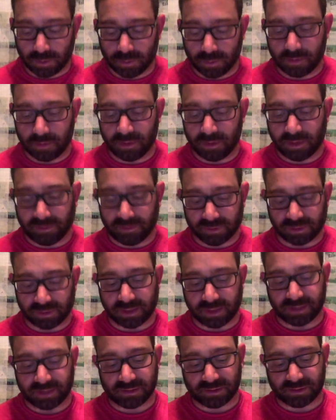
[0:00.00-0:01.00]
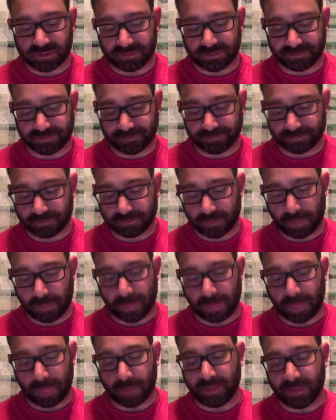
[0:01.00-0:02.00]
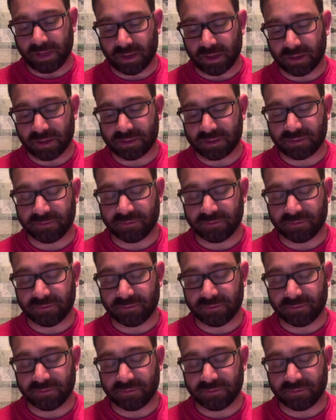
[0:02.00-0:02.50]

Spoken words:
Nevertheless, because